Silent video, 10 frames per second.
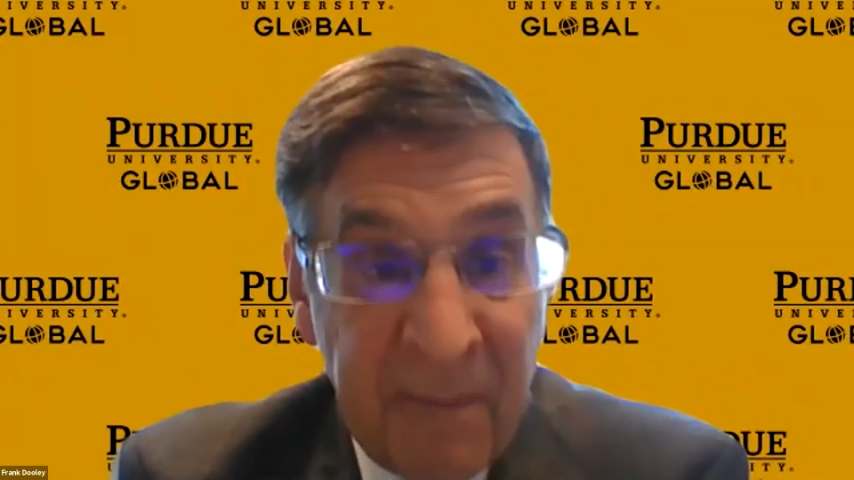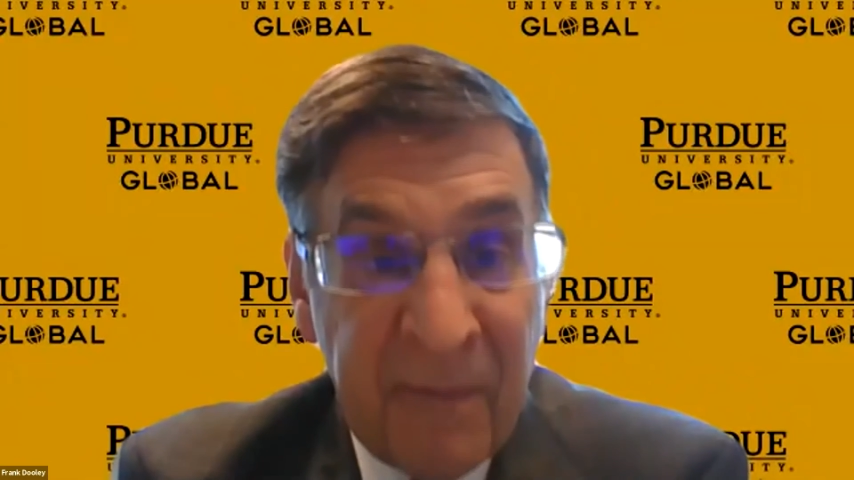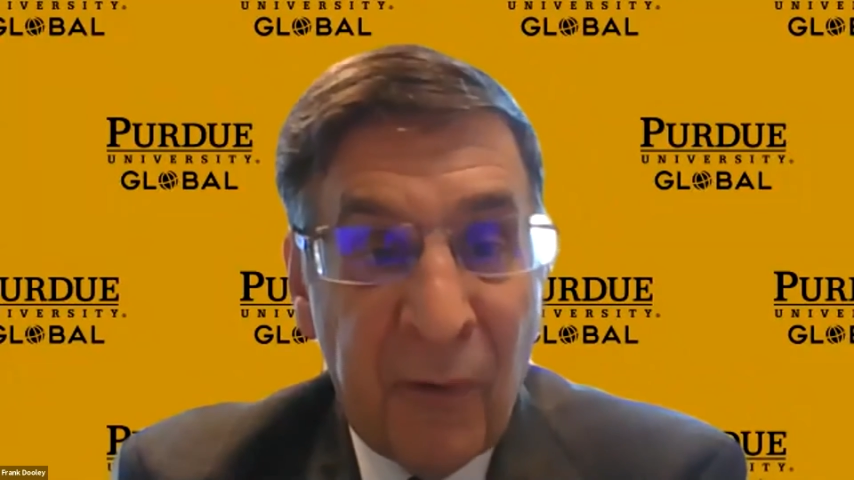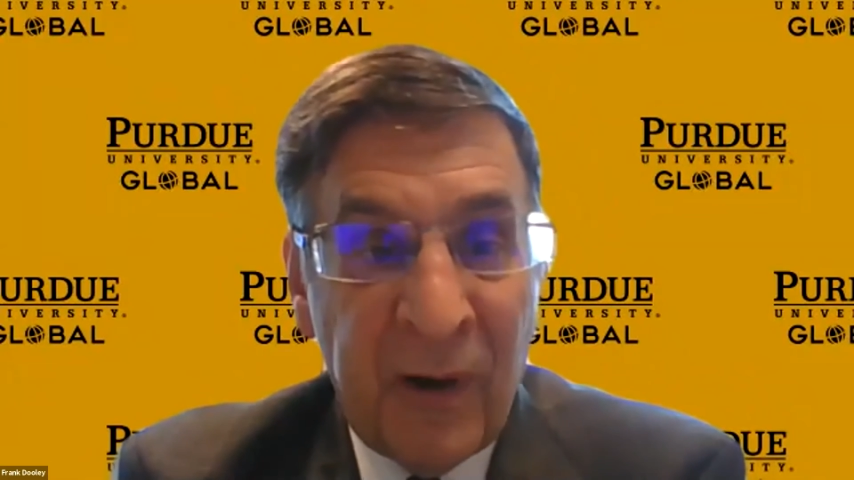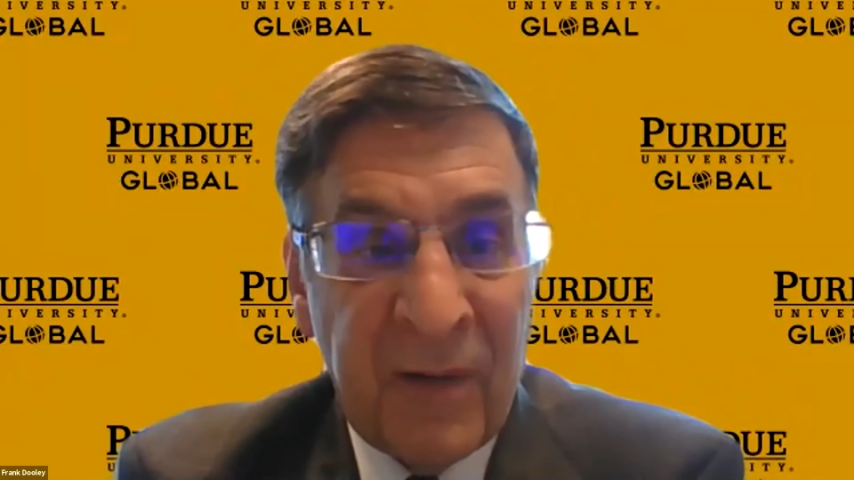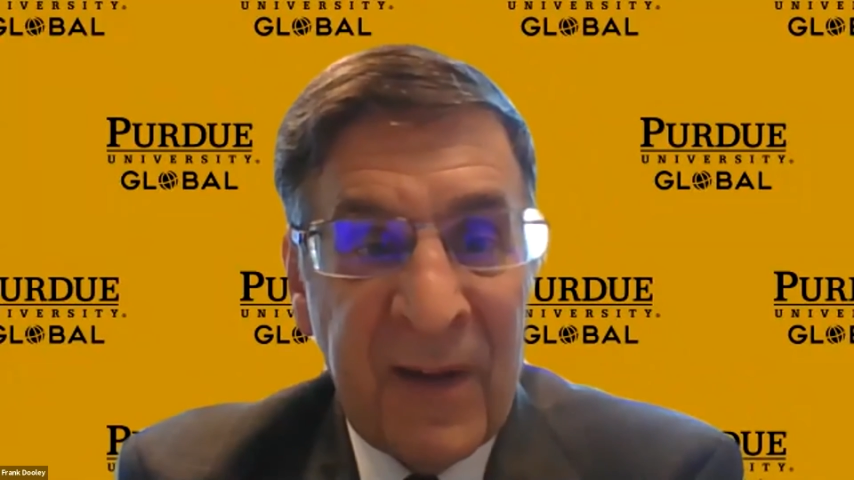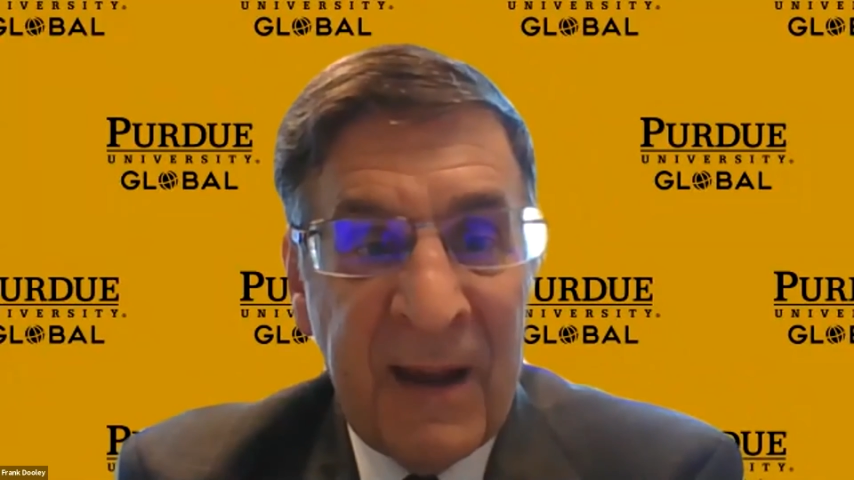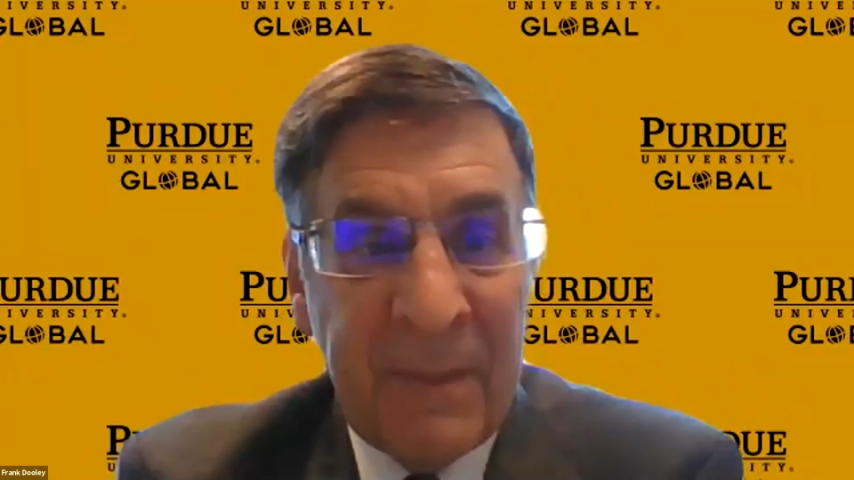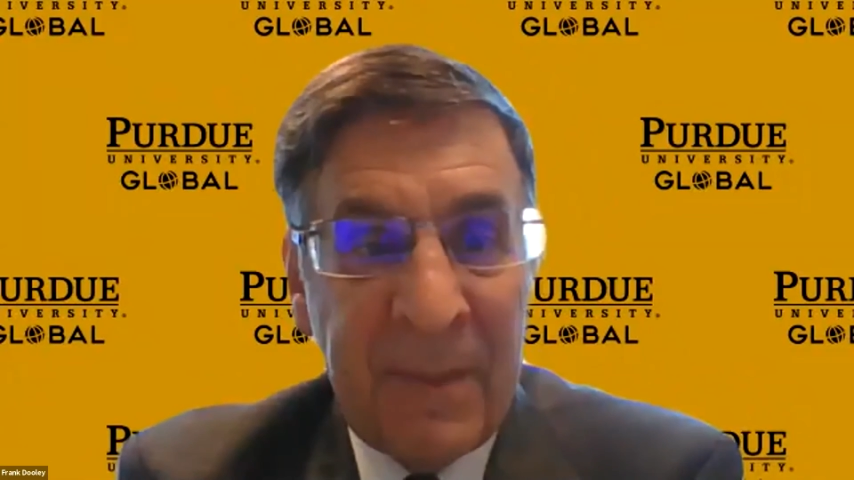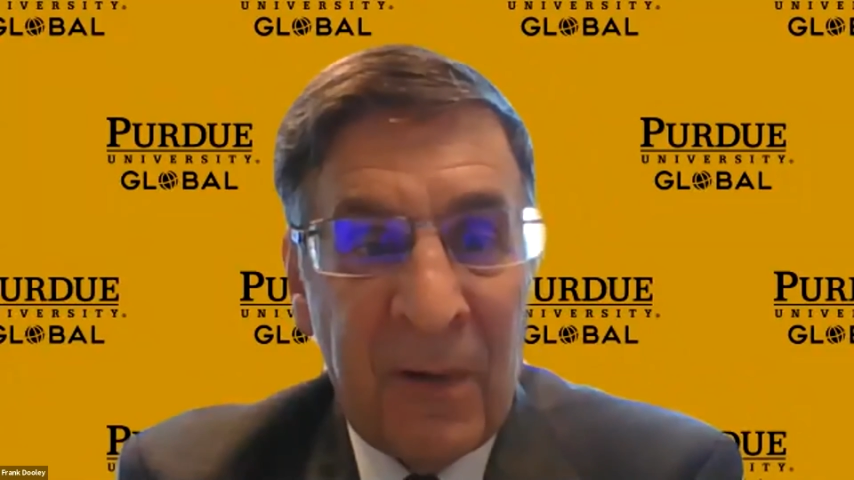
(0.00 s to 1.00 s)
for
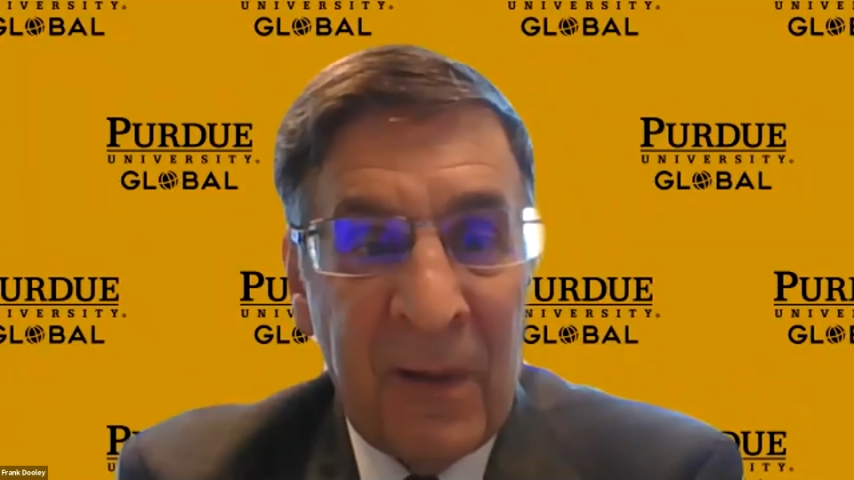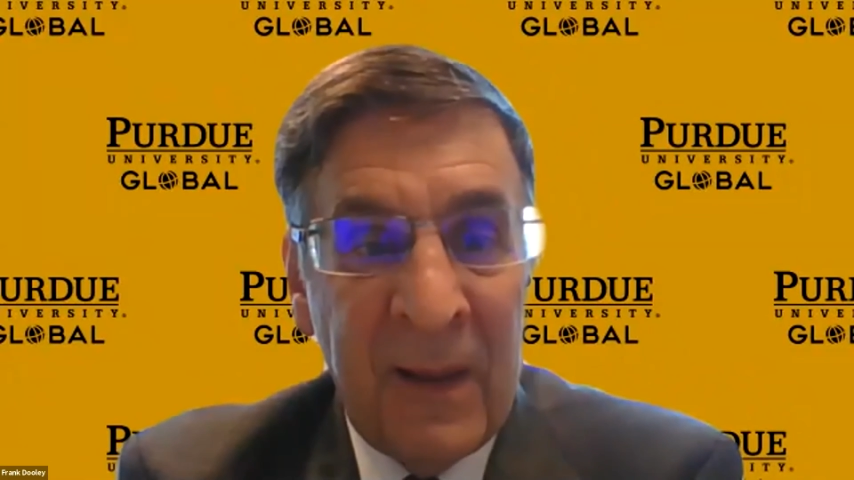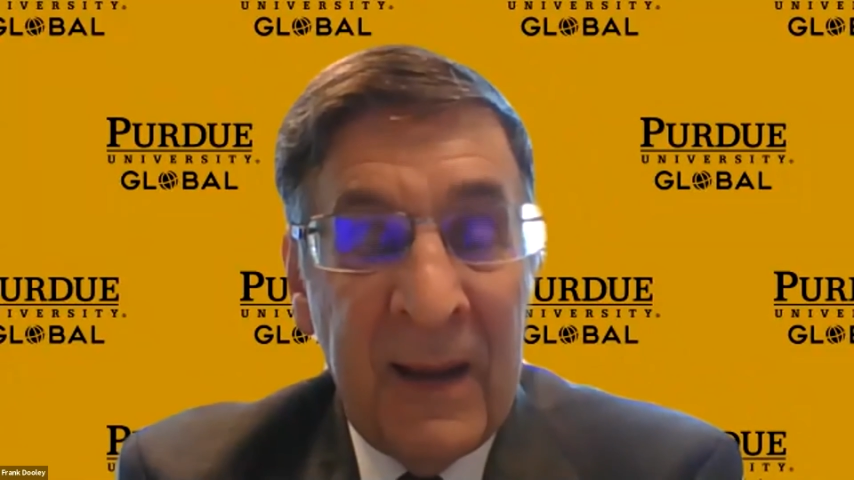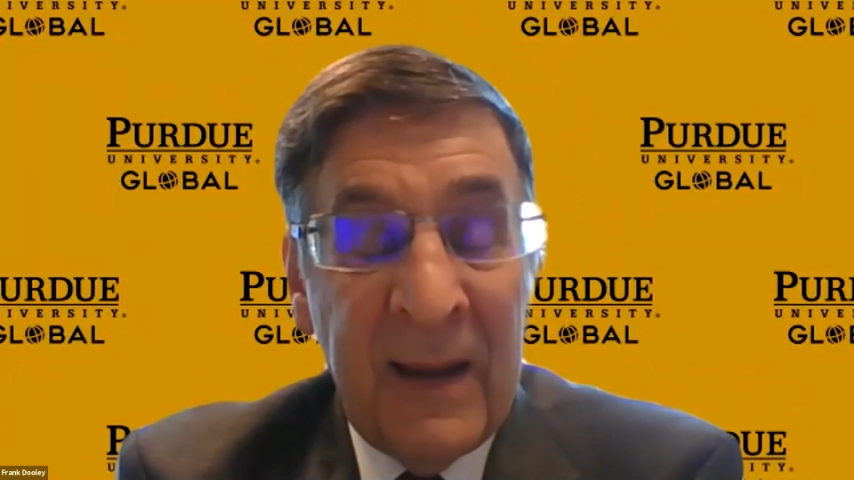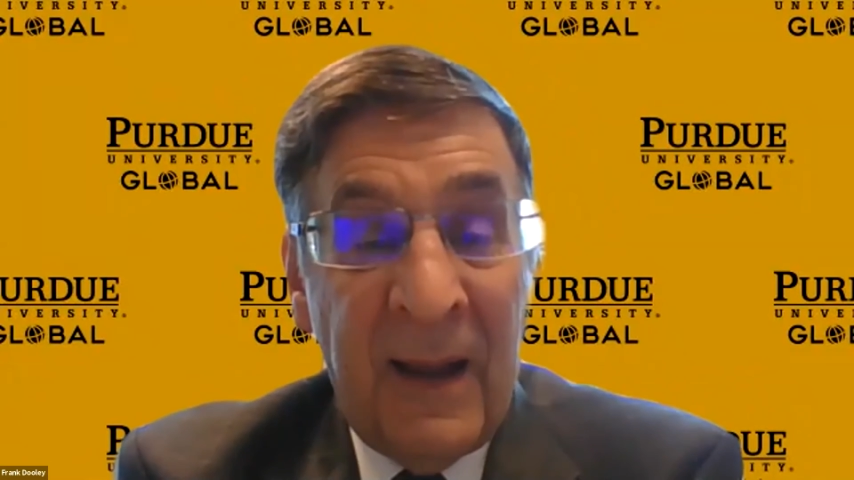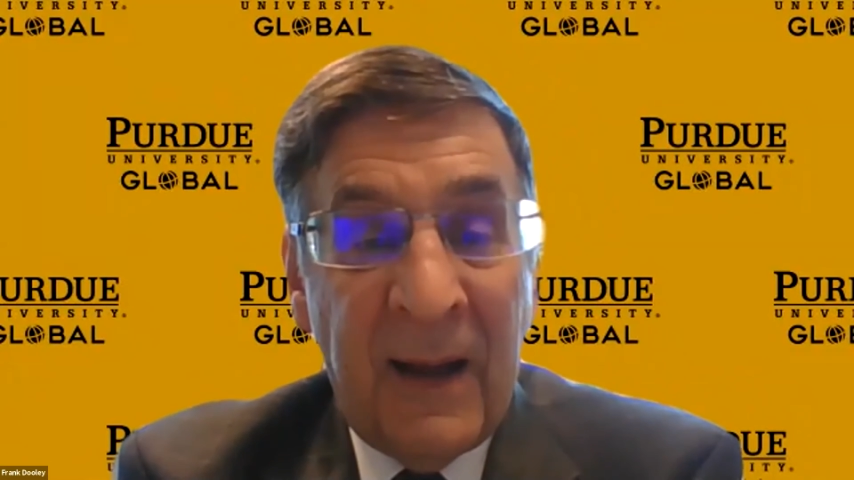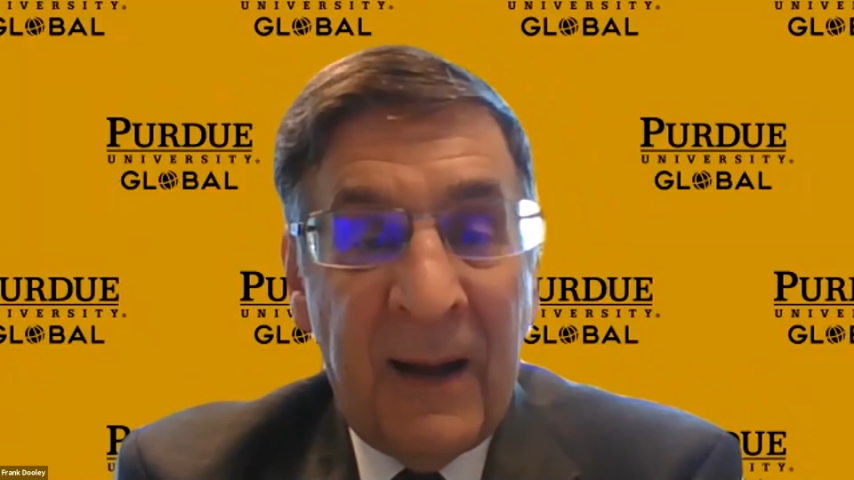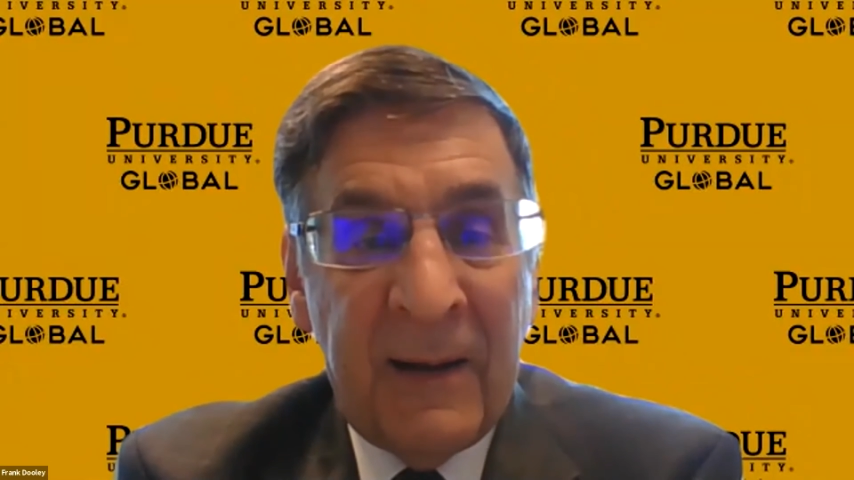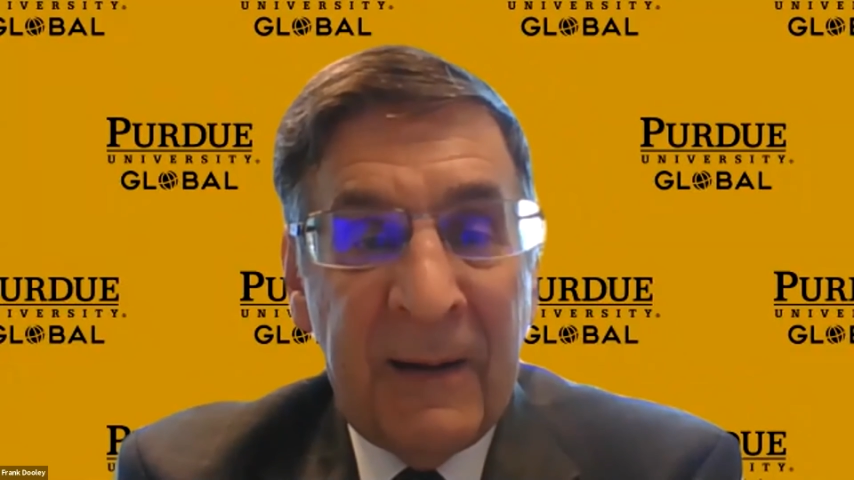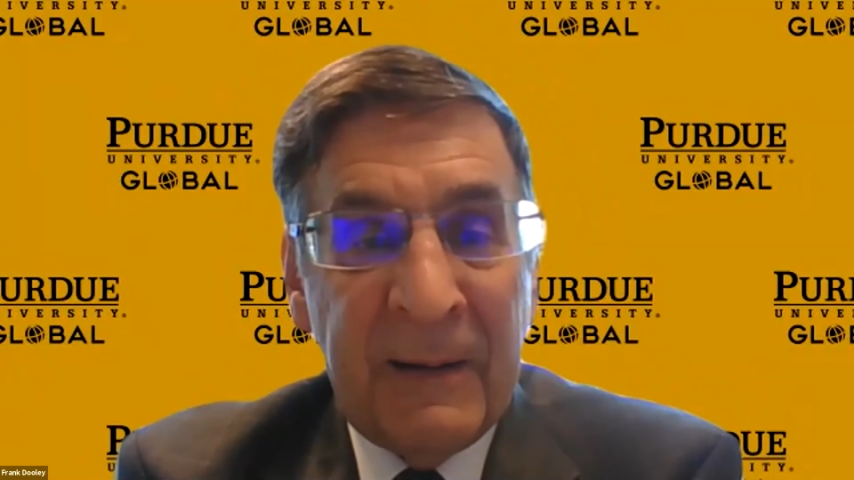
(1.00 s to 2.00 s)
example.
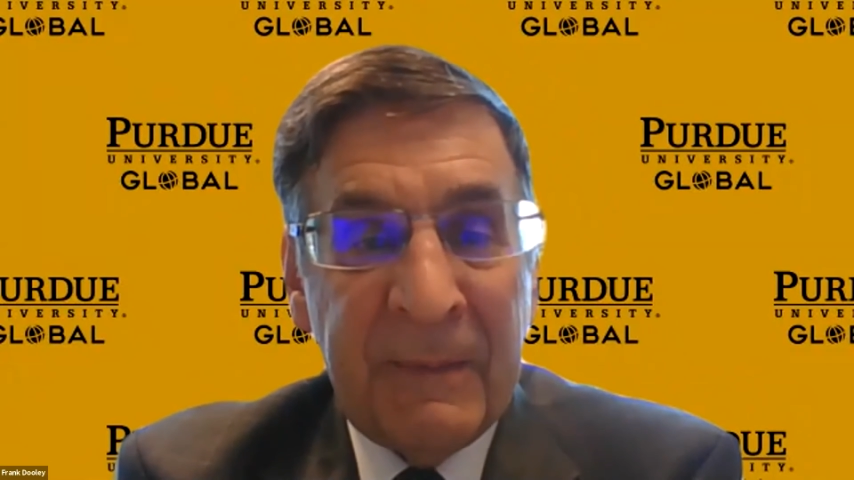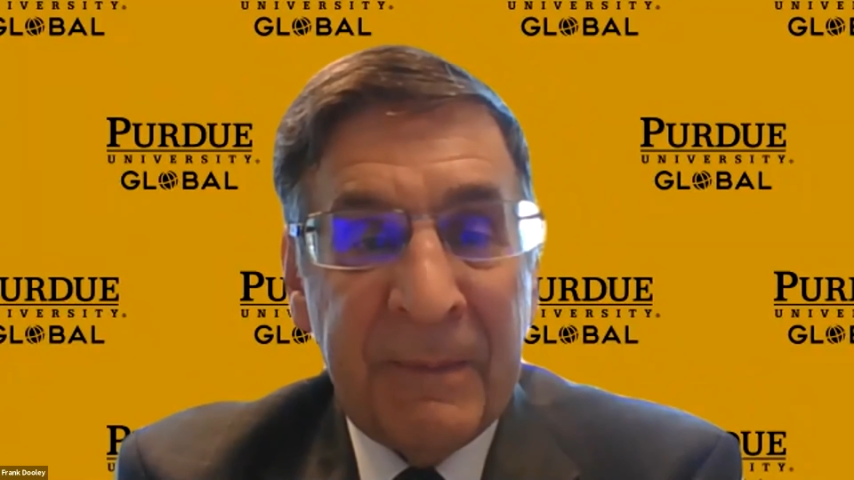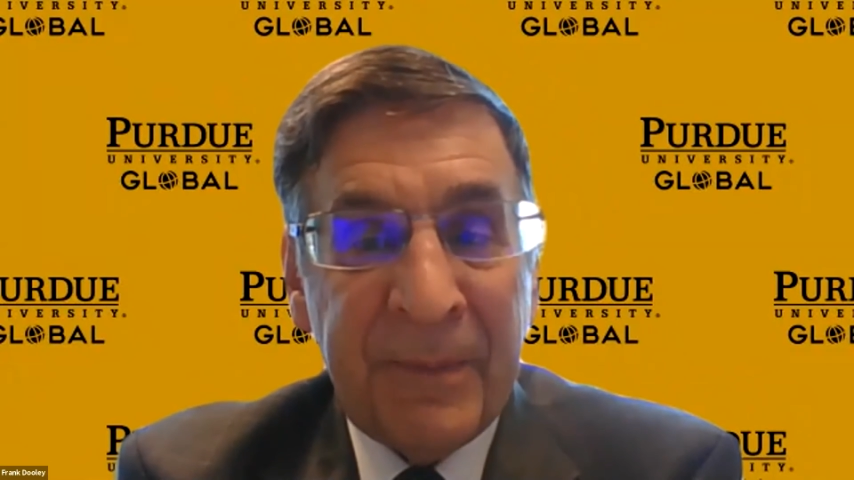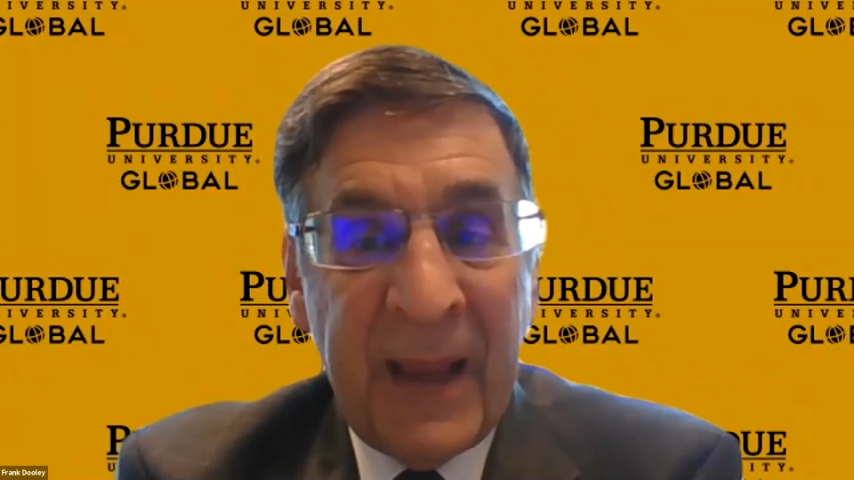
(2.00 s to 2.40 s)
And